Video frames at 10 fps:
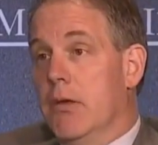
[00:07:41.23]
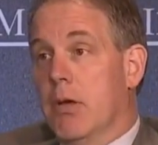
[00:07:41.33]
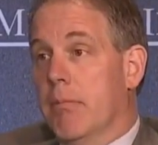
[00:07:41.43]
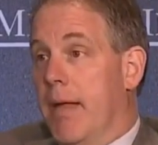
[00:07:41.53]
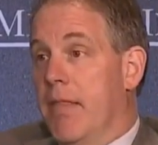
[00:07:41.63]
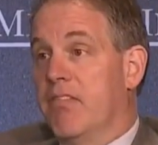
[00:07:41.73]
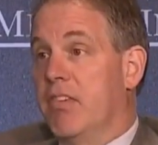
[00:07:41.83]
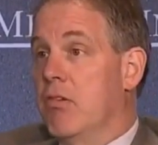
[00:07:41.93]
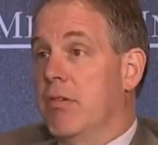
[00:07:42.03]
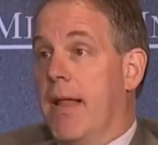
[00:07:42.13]
You can buy the
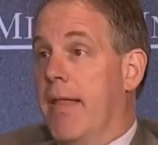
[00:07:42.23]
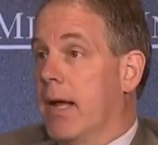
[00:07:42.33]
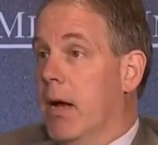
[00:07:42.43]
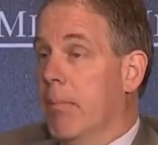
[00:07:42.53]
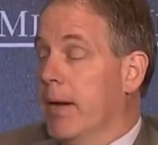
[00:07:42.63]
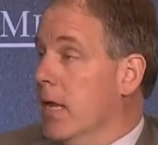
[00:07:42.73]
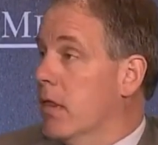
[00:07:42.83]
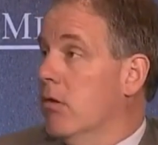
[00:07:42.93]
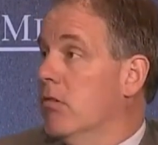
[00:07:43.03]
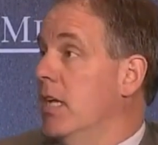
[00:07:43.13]
senior debt of that company
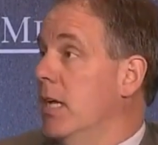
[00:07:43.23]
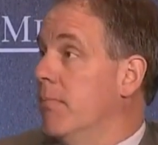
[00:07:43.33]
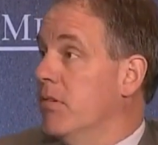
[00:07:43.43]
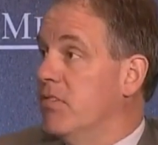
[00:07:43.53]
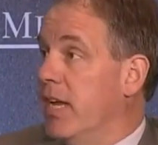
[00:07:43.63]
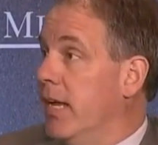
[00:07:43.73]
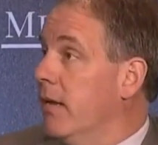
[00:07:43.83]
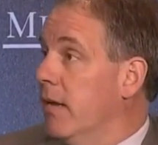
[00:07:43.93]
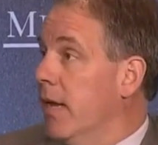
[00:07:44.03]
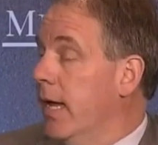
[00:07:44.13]
at 13%.